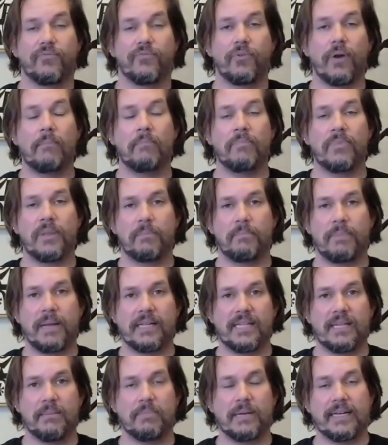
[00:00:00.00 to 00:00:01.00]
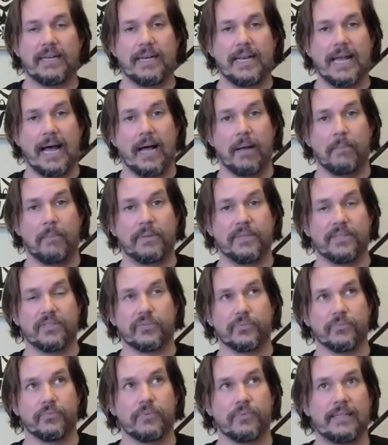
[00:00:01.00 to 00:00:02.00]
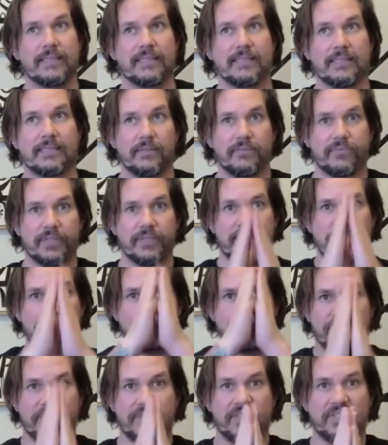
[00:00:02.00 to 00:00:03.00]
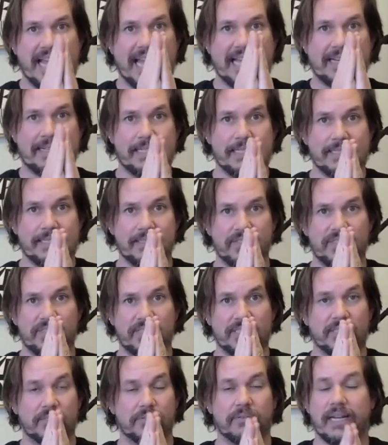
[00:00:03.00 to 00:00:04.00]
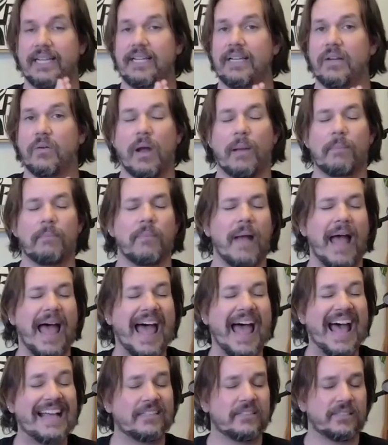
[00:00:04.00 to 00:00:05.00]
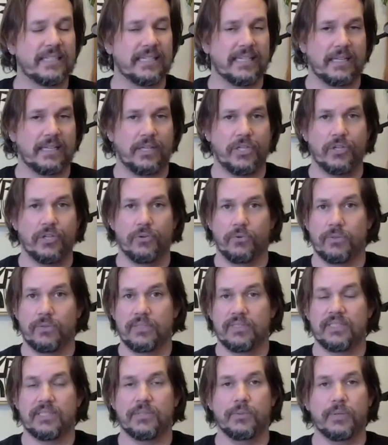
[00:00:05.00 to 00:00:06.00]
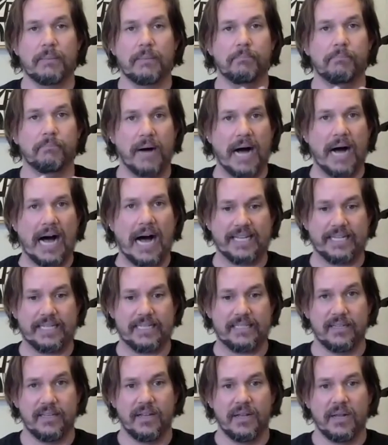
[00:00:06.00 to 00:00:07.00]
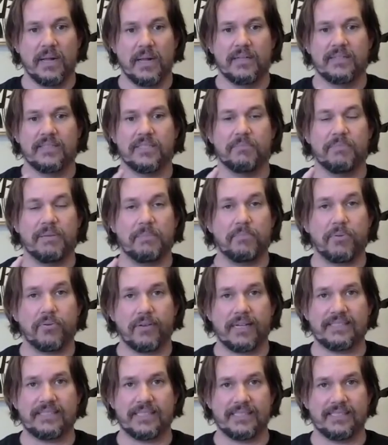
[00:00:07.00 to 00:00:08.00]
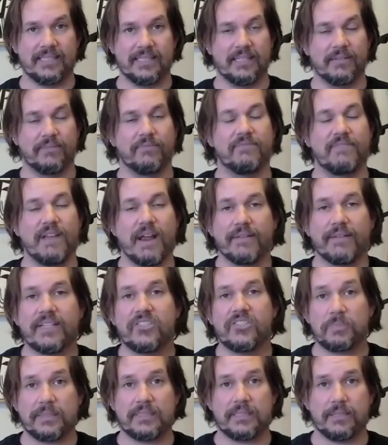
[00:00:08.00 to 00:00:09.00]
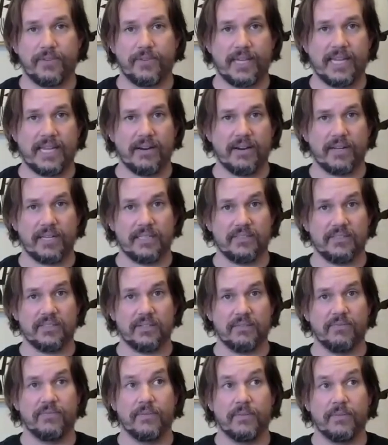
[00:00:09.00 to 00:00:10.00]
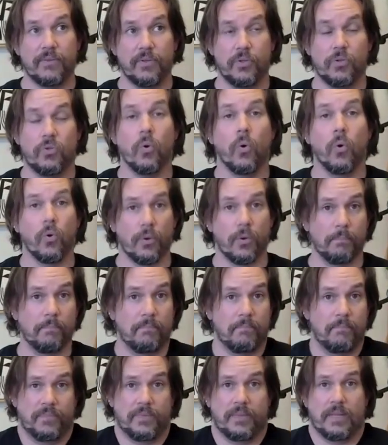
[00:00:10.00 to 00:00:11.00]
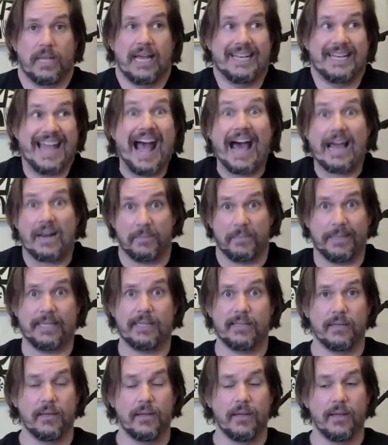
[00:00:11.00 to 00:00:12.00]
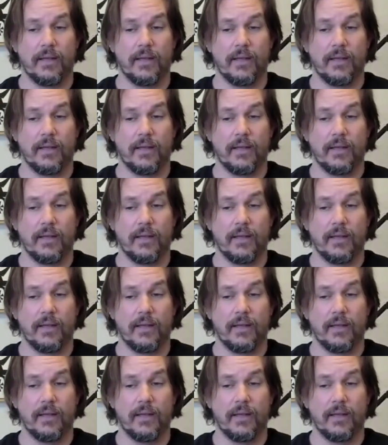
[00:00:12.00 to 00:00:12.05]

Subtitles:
from the belly button up, it's relatively stagnant and still, right? I'm asking you to embody, to be present in very specific areas of your anatomy